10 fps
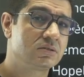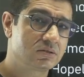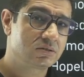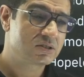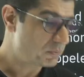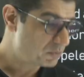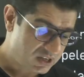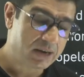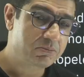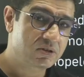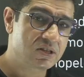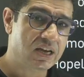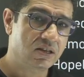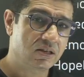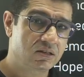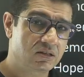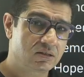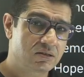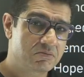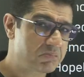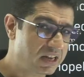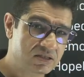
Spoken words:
Subscribe to the channel, press